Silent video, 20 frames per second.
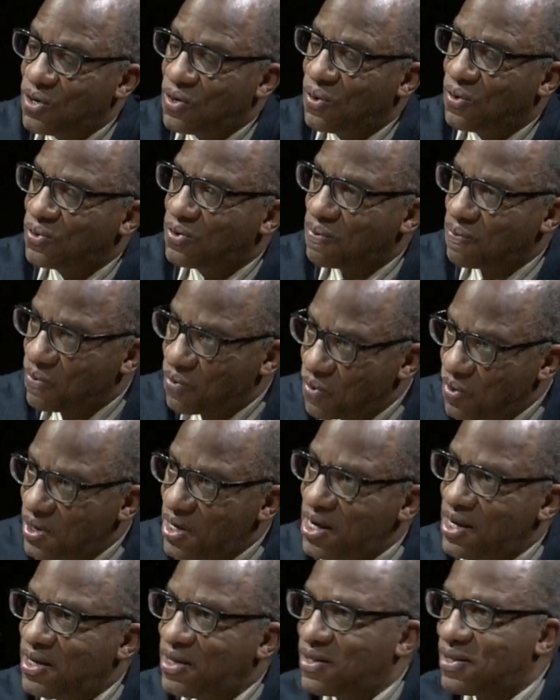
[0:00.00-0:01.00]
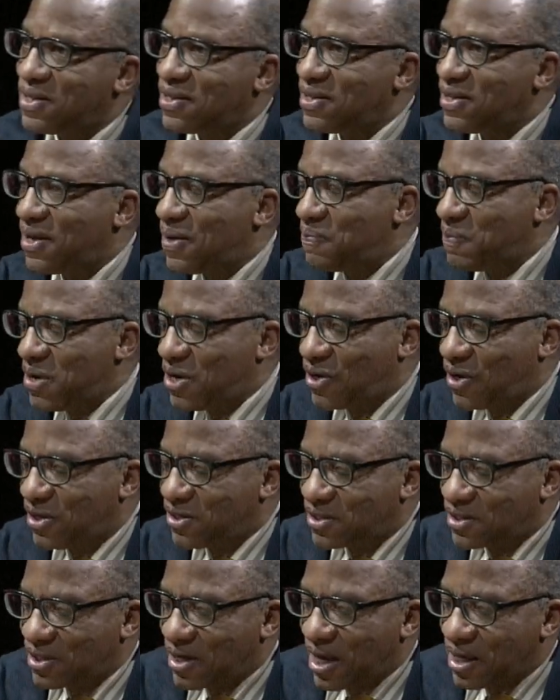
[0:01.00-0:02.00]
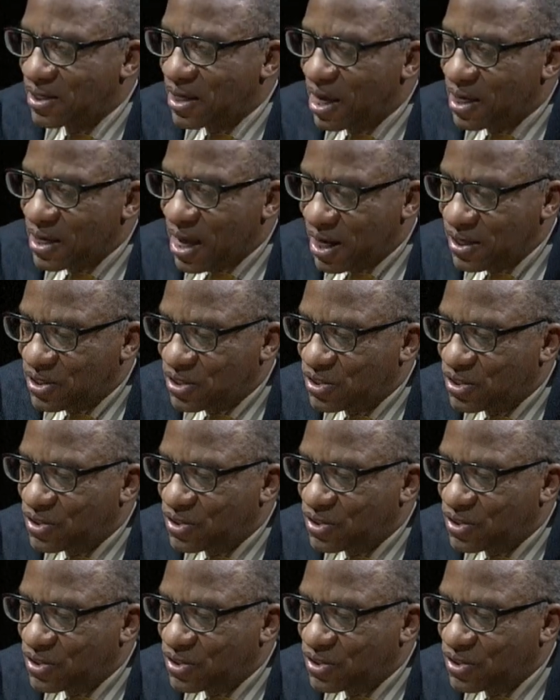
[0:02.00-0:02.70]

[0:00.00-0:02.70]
On the morning, because I,